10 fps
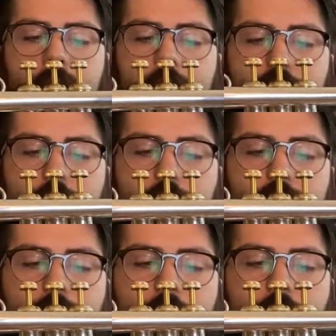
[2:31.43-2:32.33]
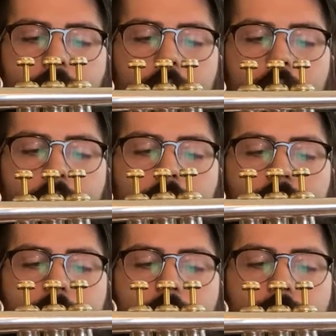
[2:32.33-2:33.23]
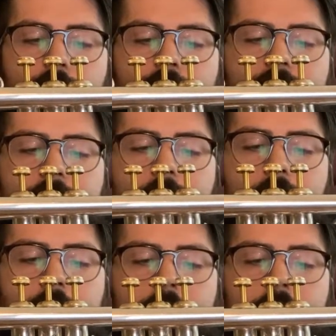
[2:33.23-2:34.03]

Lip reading: It turns around, goes up through the second,